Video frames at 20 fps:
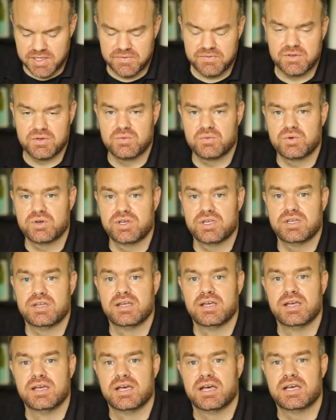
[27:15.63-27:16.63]
If you would,
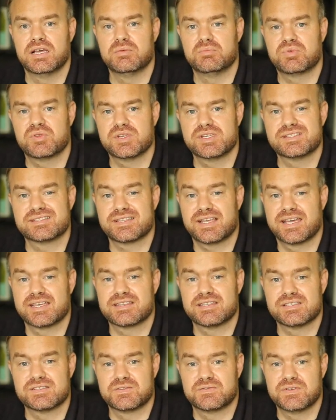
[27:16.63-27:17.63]
uh, please
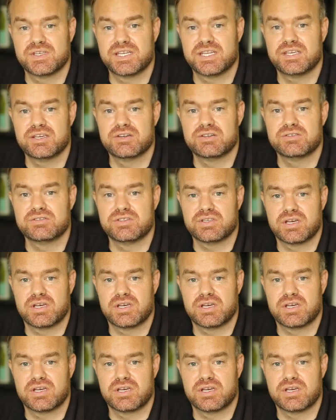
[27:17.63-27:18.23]
like this video.